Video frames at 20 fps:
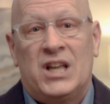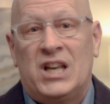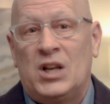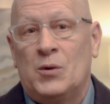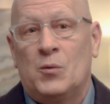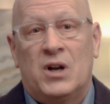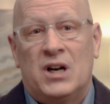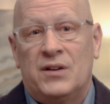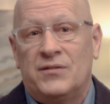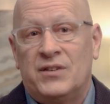any
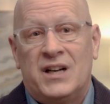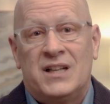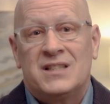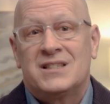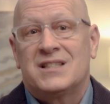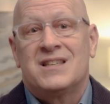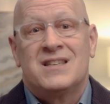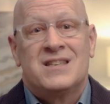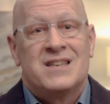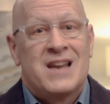one of
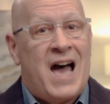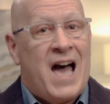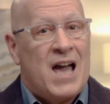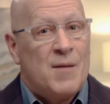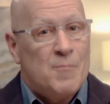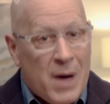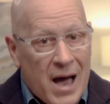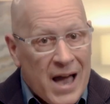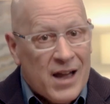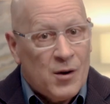us
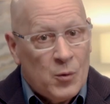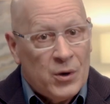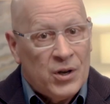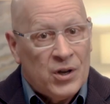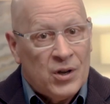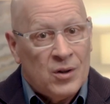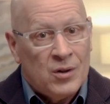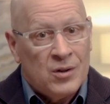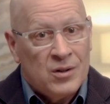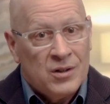not my
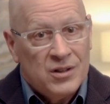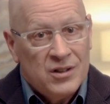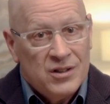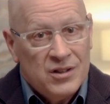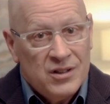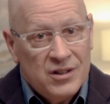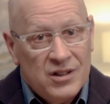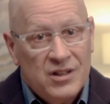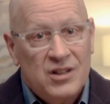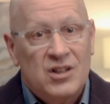will,
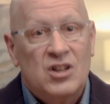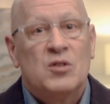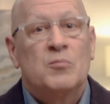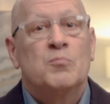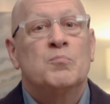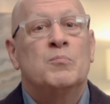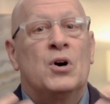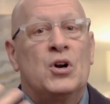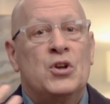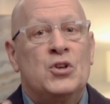
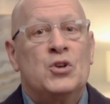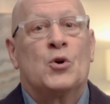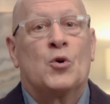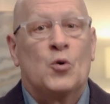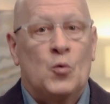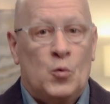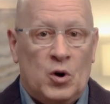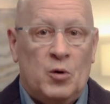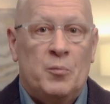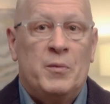but
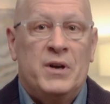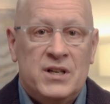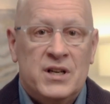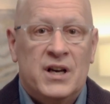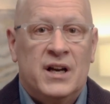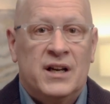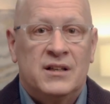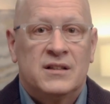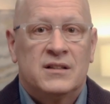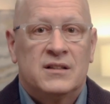your will be
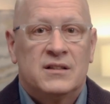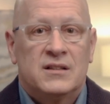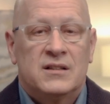done.